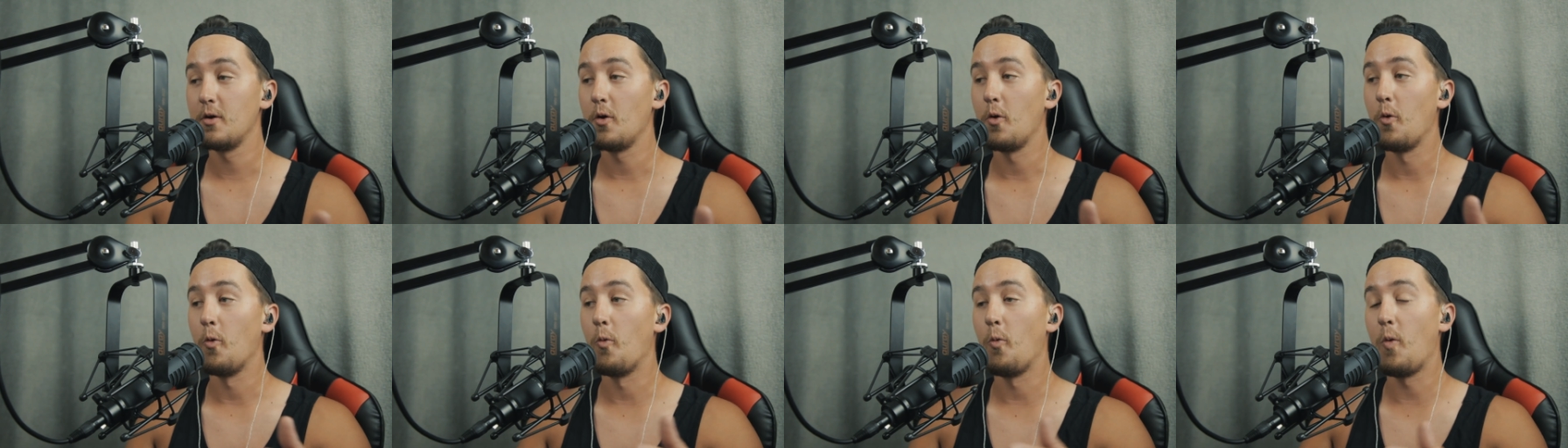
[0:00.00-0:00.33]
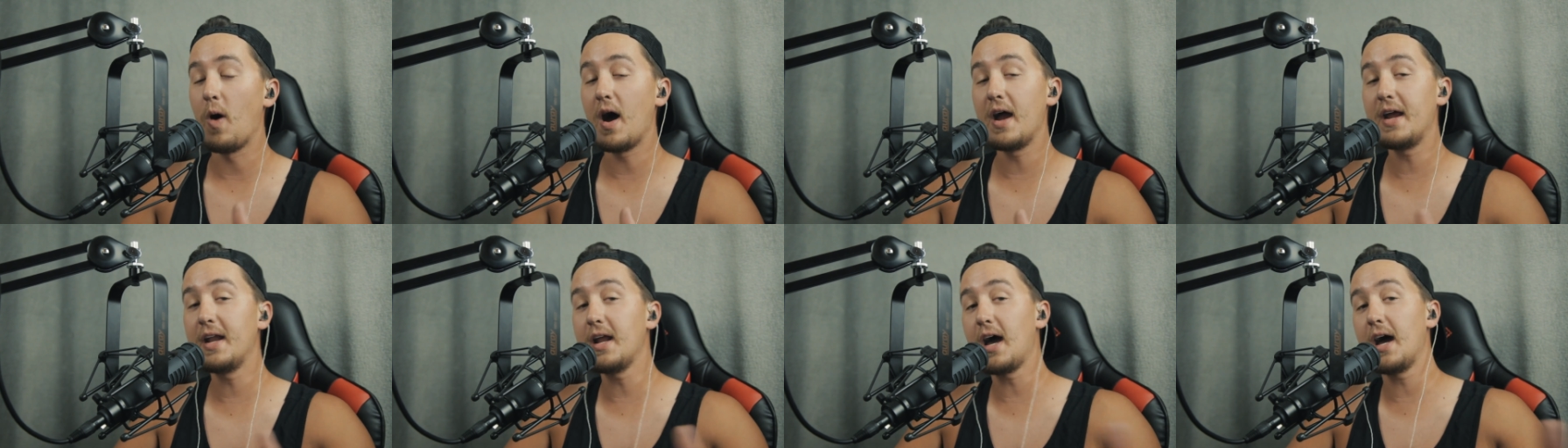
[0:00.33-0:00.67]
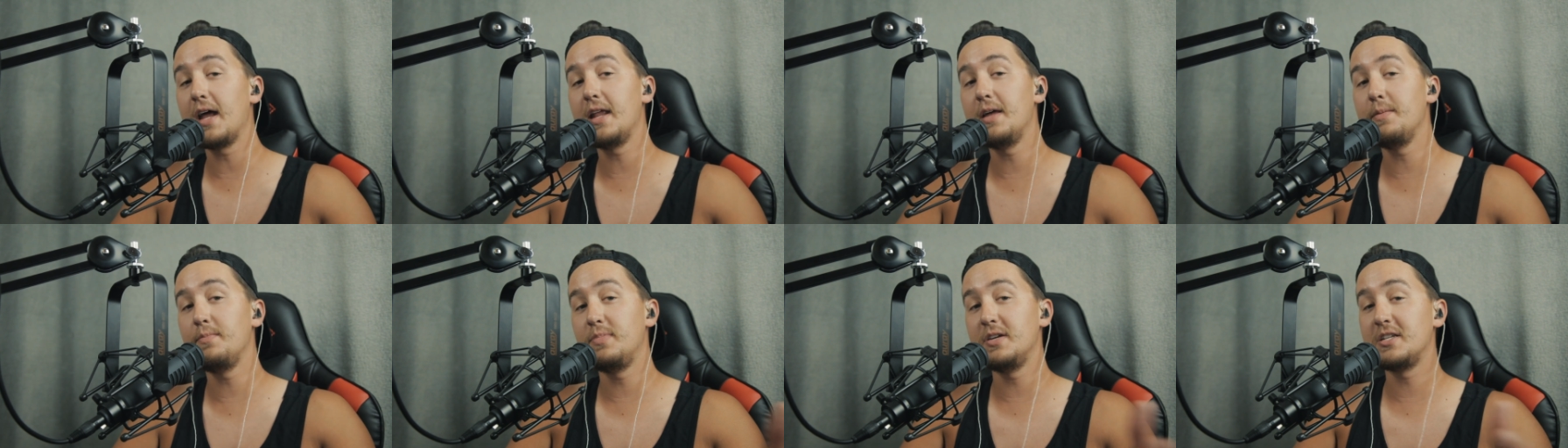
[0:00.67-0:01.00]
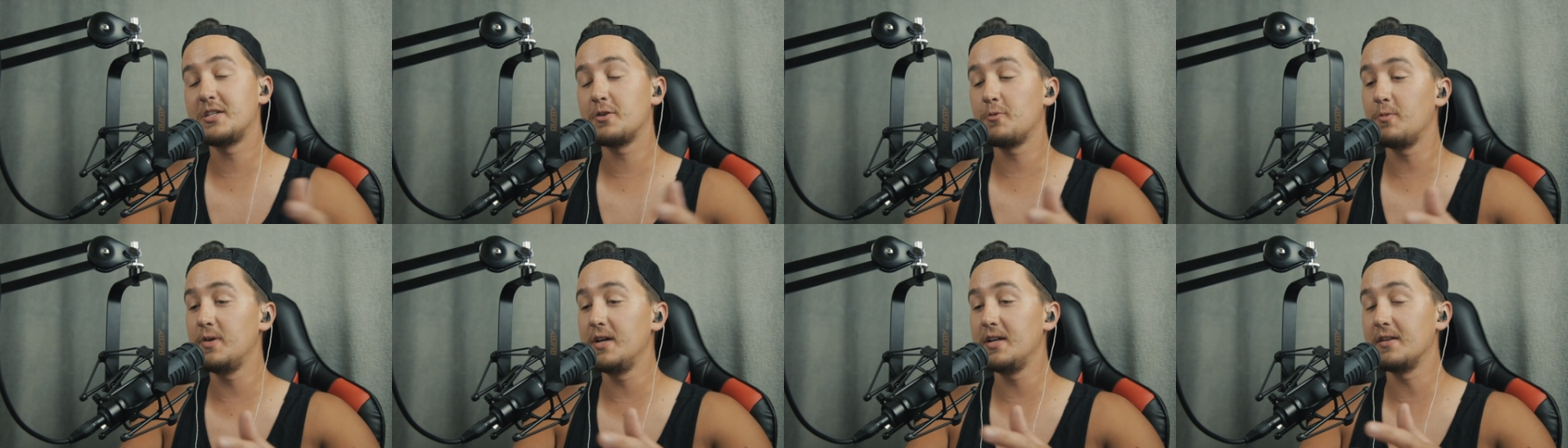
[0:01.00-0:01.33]
why not in
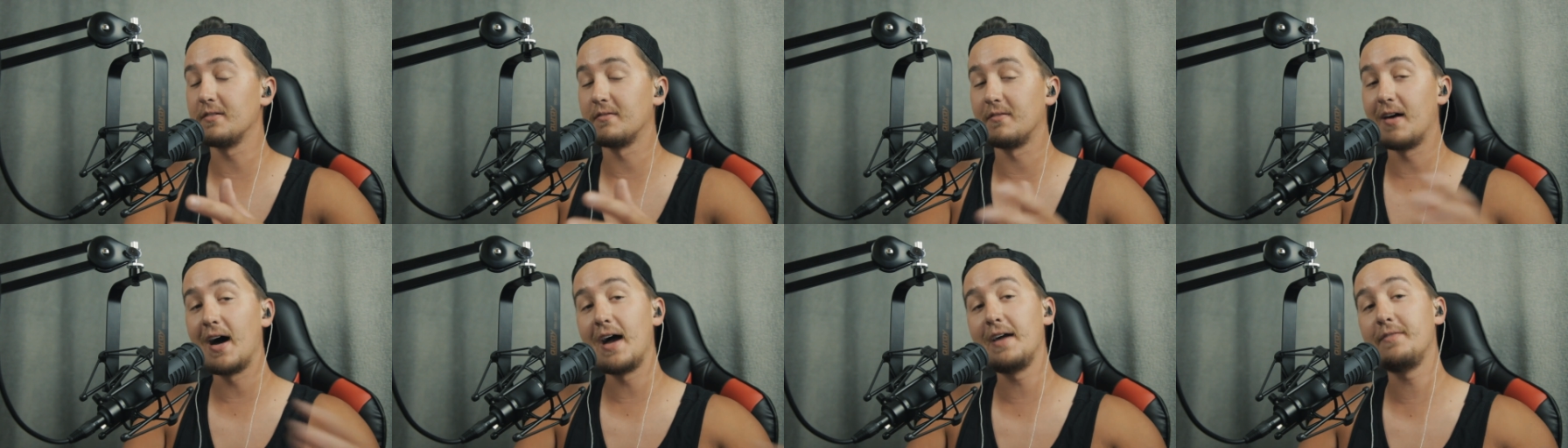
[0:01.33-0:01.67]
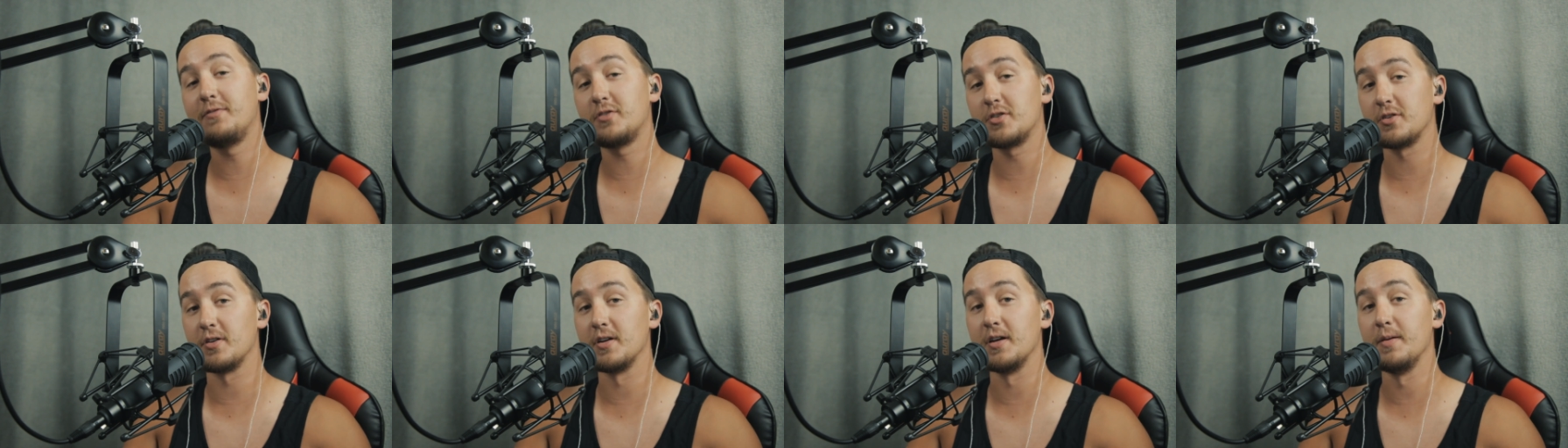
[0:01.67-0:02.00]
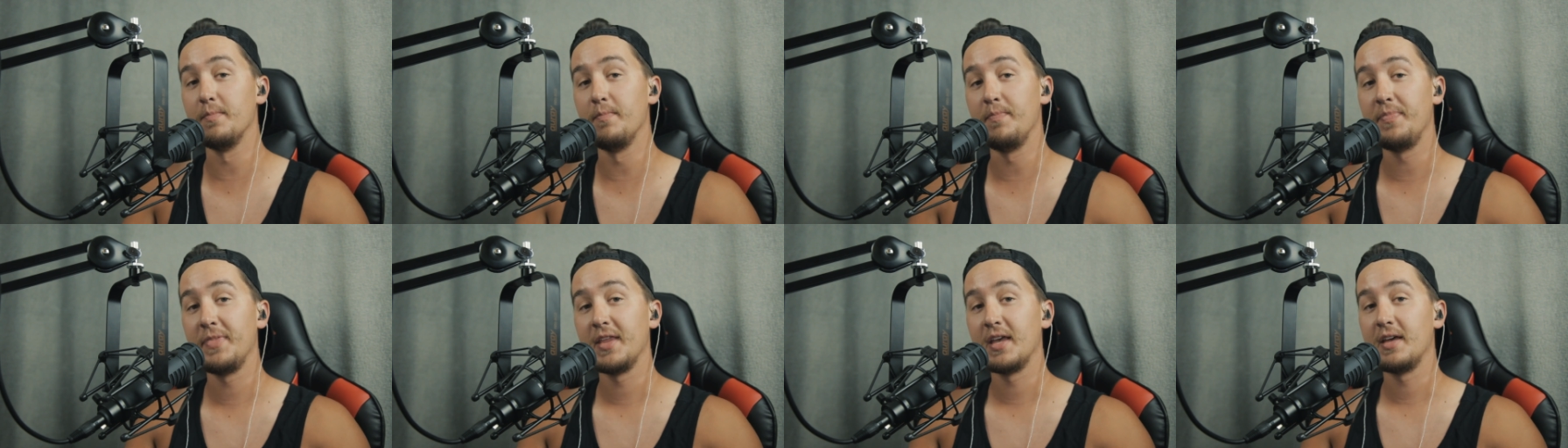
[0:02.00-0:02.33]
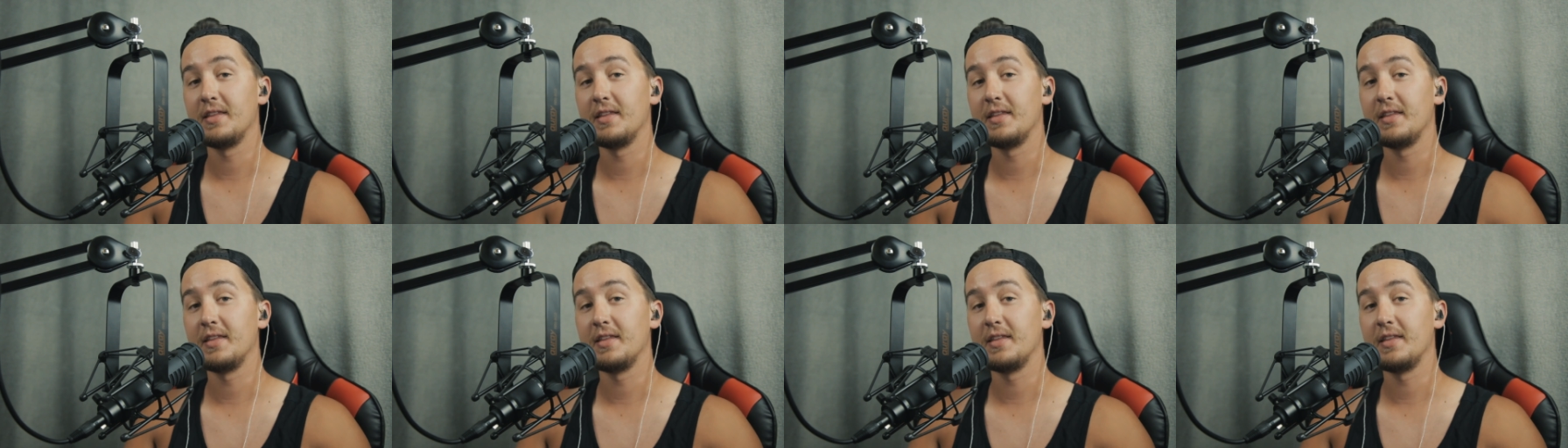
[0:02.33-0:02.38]
between live stream?